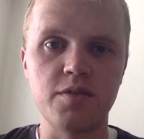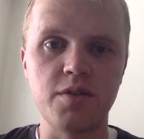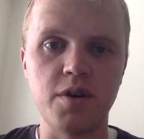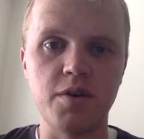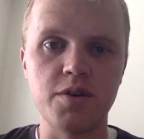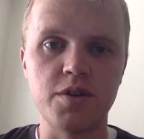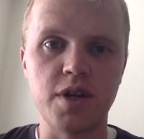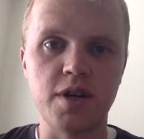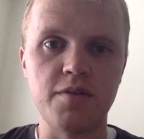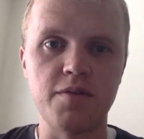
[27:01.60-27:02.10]
while
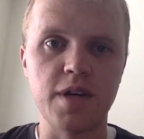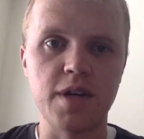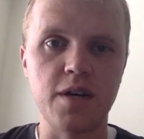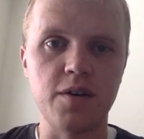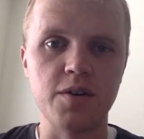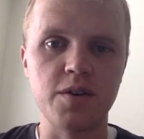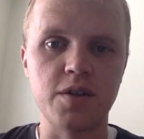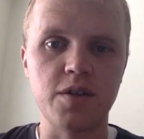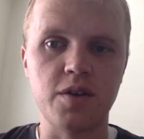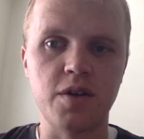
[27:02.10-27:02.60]
we try to figure out
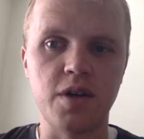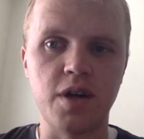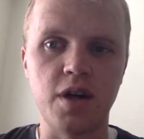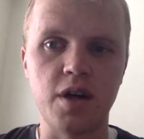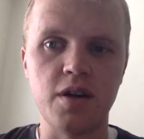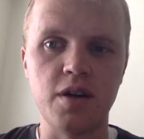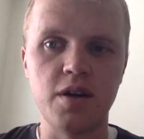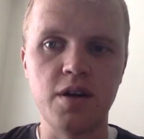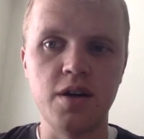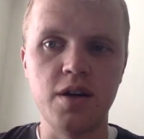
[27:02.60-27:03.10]
what's going
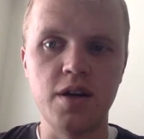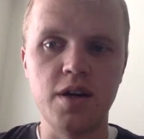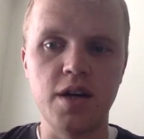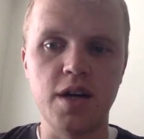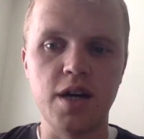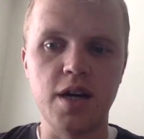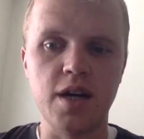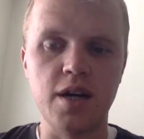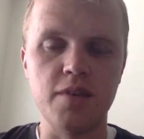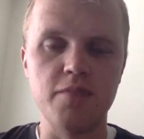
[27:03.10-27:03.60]
on.
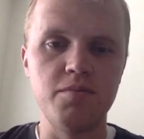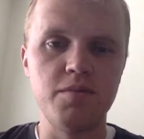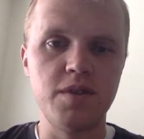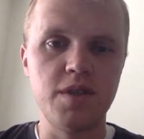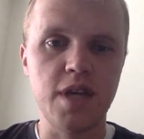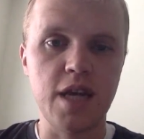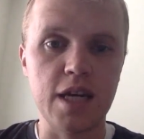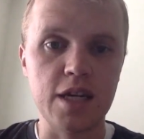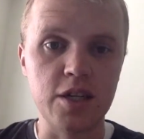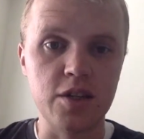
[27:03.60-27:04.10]

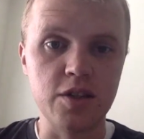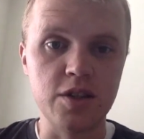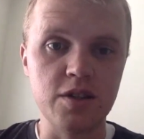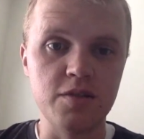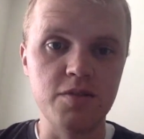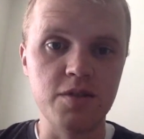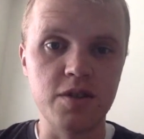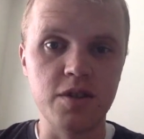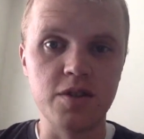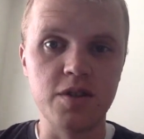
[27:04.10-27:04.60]
Technical
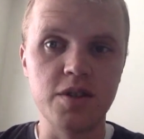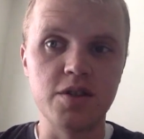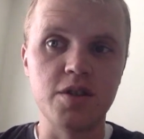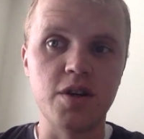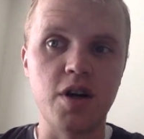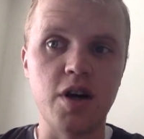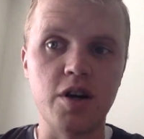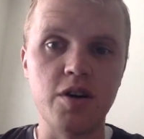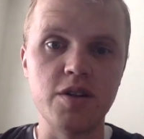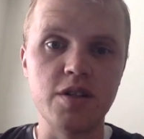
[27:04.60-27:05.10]
difficulties are
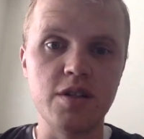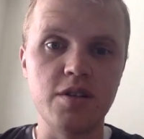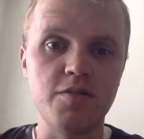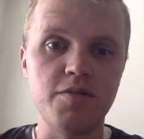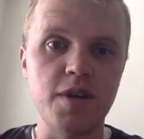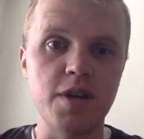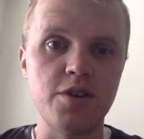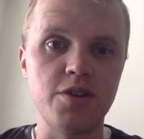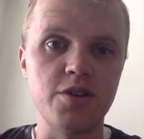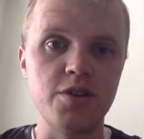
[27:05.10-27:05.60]
always an
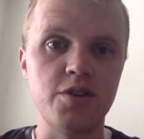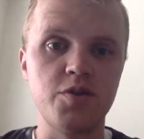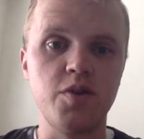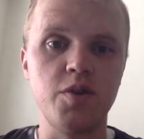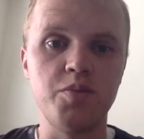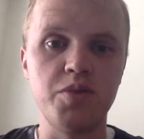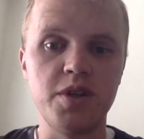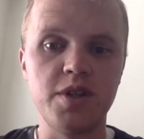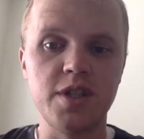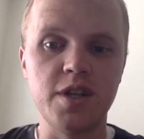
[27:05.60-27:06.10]
adventure, so we
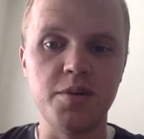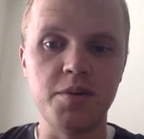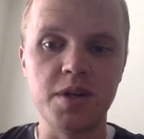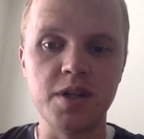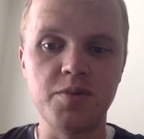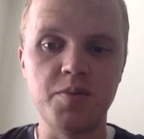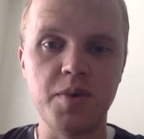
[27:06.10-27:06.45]
appreciate everybody's